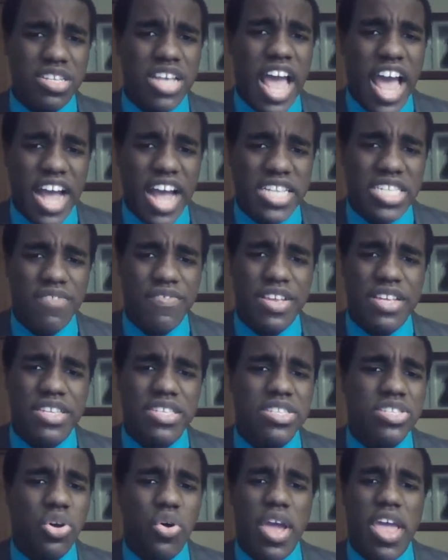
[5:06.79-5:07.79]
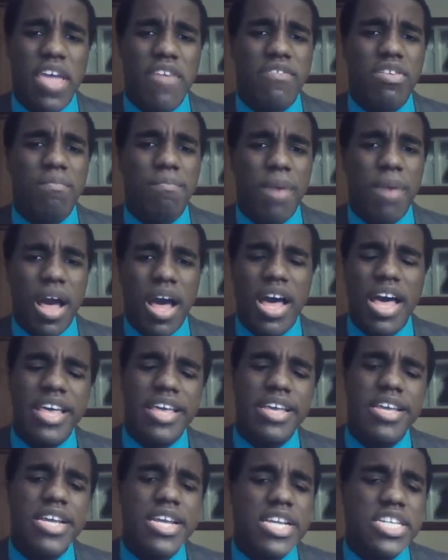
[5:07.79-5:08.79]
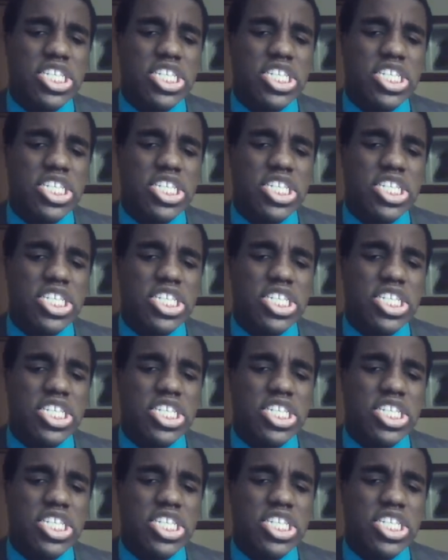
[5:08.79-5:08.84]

activists don't even buy